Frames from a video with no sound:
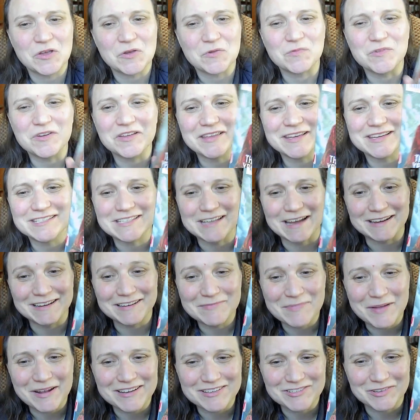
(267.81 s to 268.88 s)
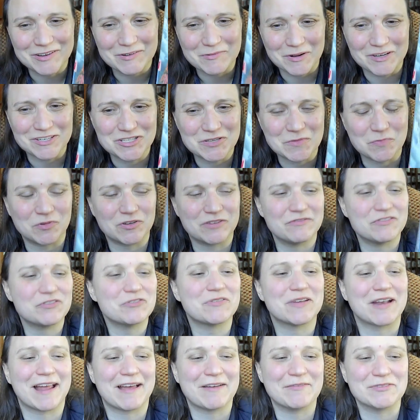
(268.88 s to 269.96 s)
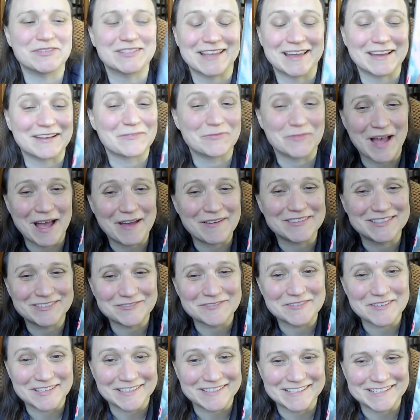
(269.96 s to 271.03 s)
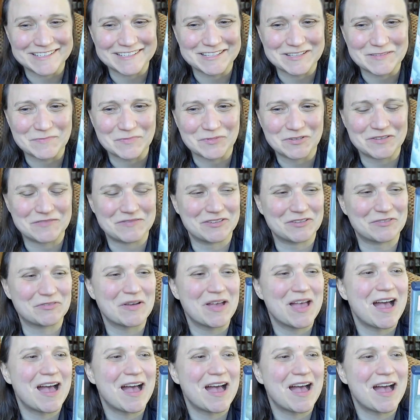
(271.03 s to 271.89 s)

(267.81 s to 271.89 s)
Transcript: really excited about it, so I watched the preview, and I was like, I was really into the preview.